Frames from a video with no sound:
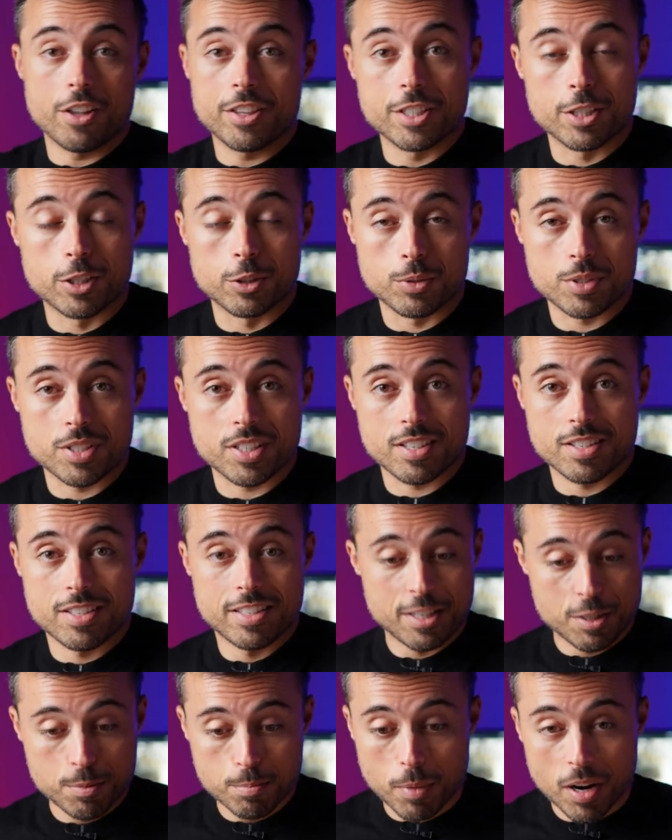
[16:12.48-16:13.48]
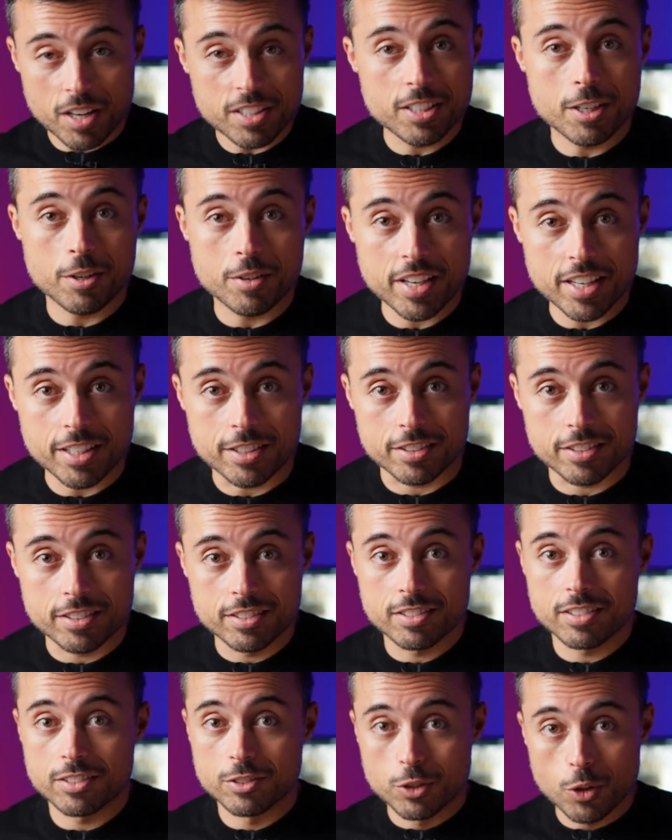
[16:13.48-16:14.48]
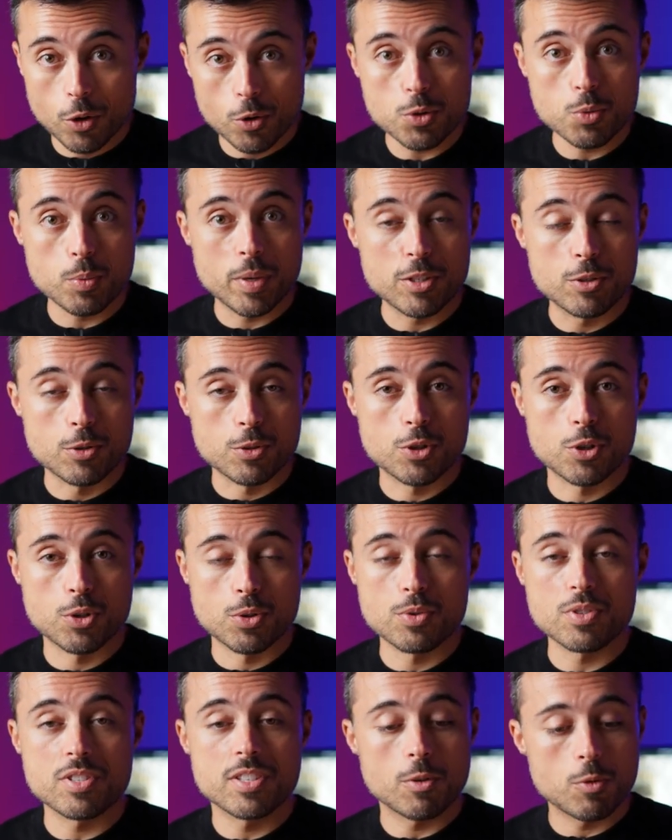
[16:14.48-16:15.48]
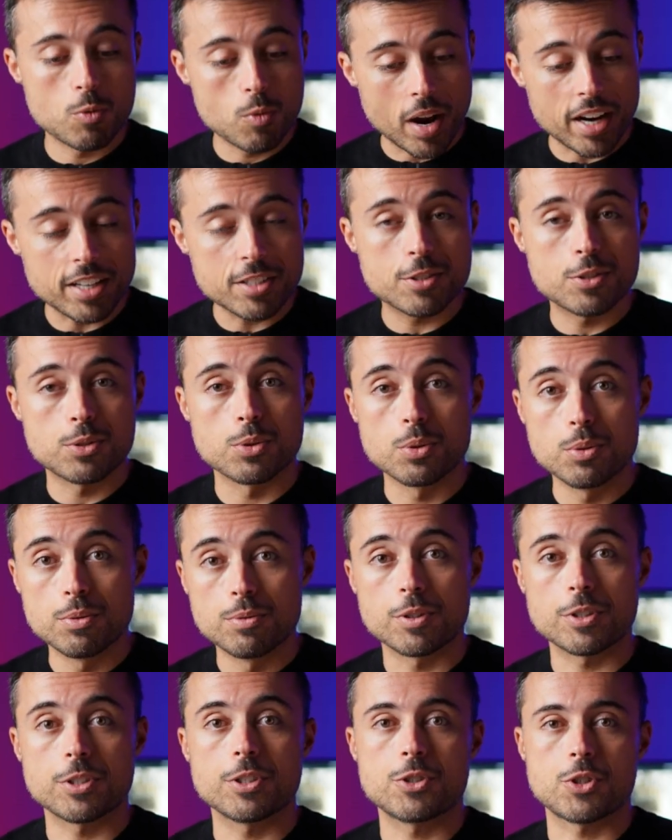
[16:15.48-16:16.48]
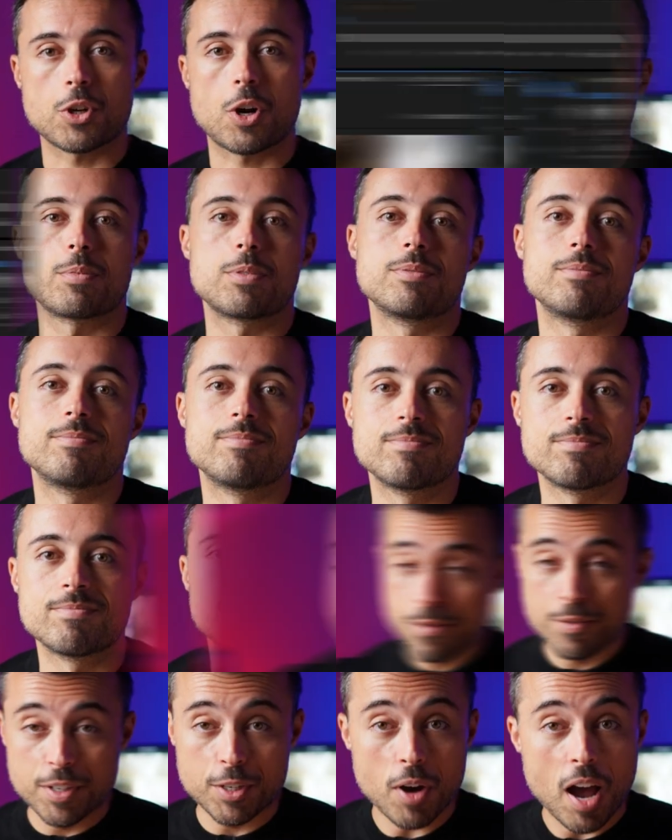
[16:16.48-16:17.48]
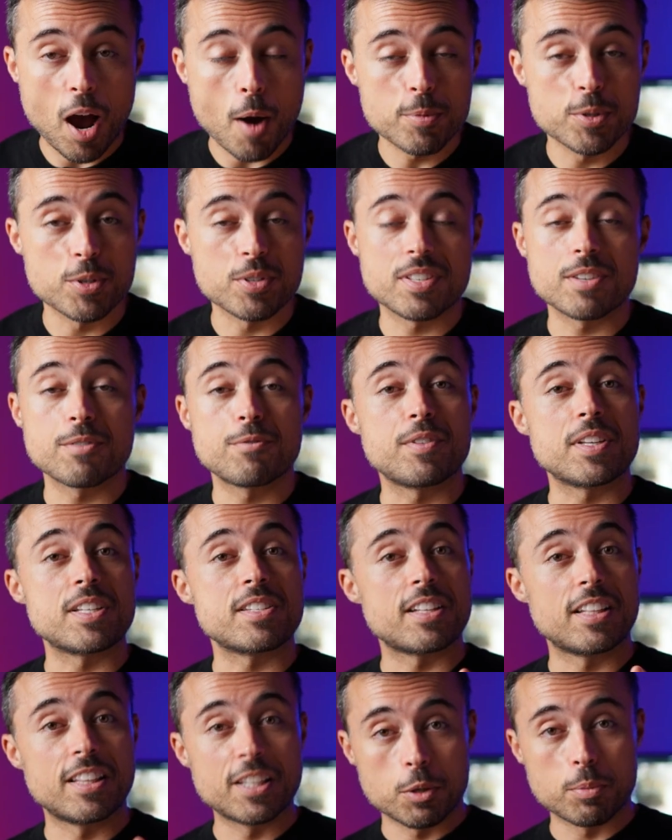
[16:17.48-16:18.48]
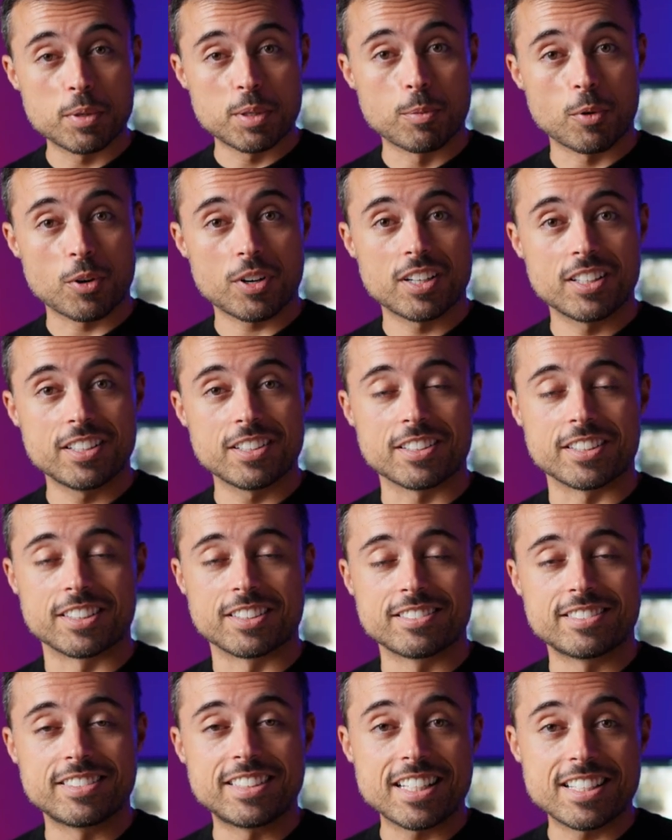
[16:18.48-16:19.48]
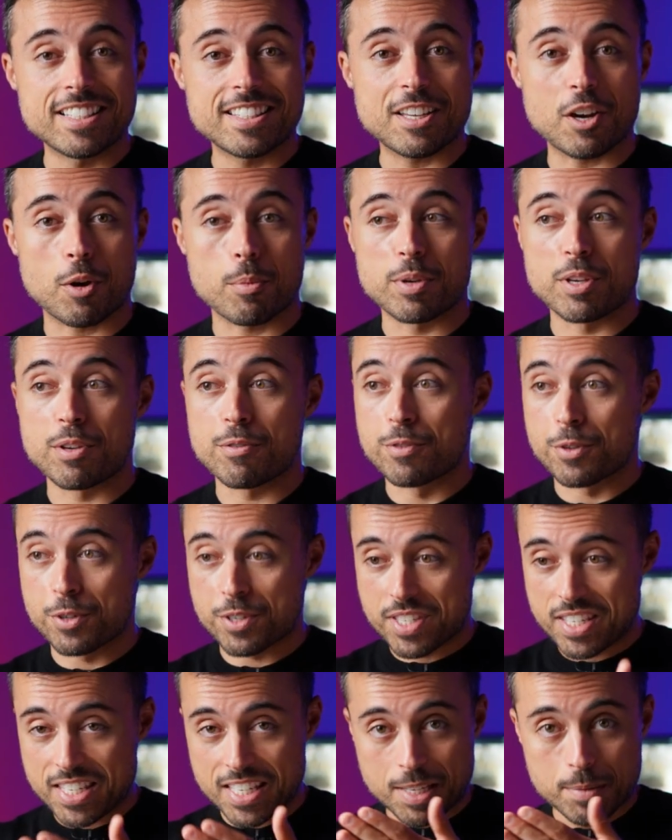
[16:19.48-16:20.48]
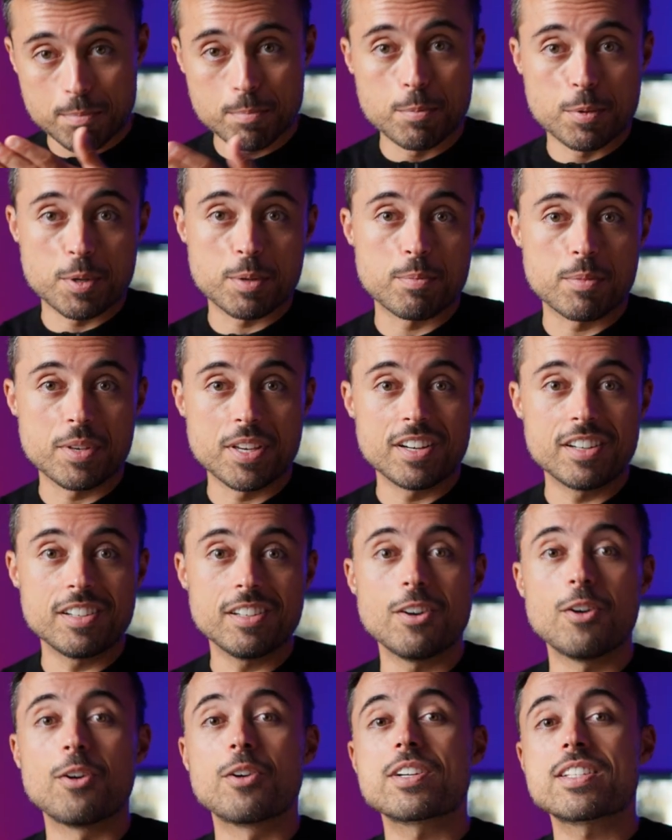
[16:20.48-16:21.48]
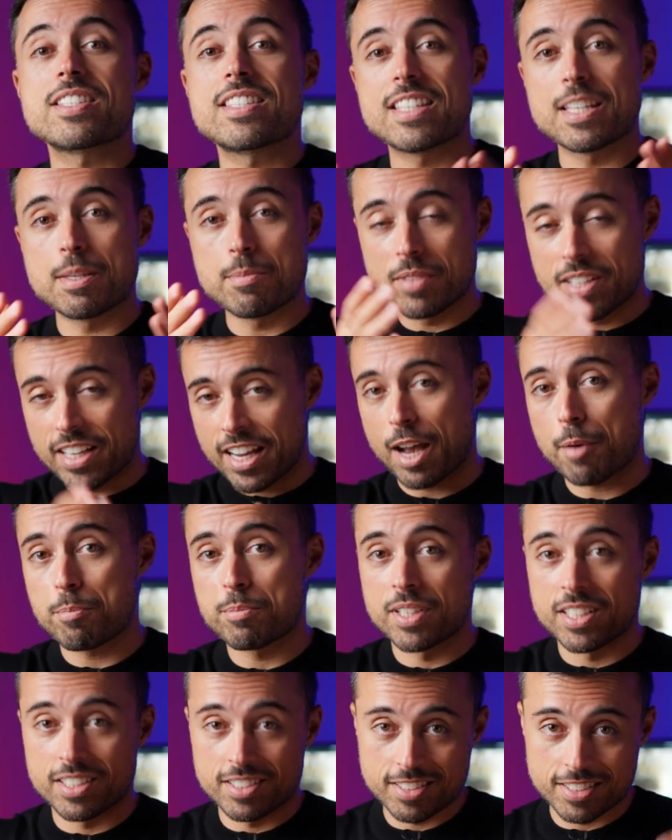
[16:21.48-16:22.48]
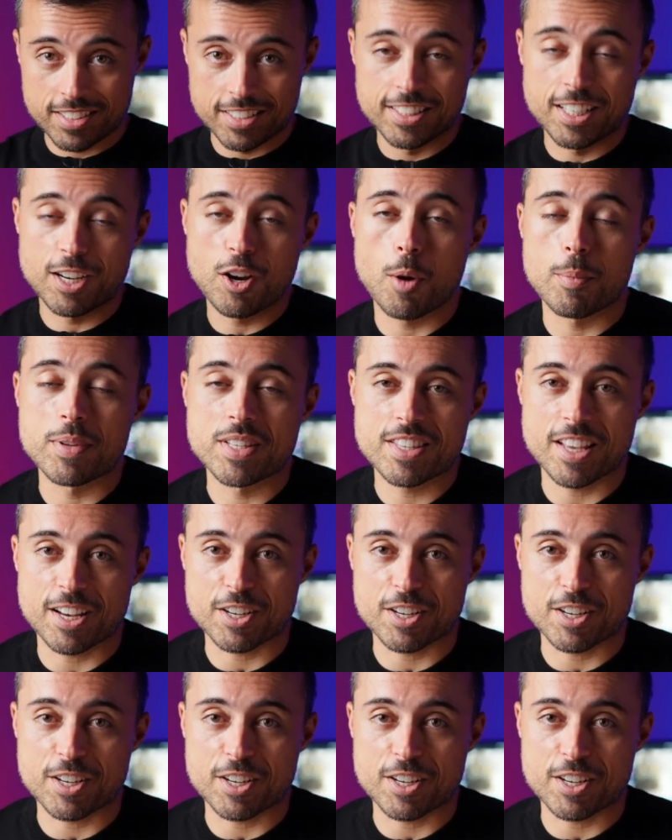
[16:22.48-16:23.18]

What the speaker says: other loses. The smart creator knows when to choose the right tool for the job. And if this video helped you see things a little bit more clearly, then tell me if you're team Premiere or team CapCut in the comments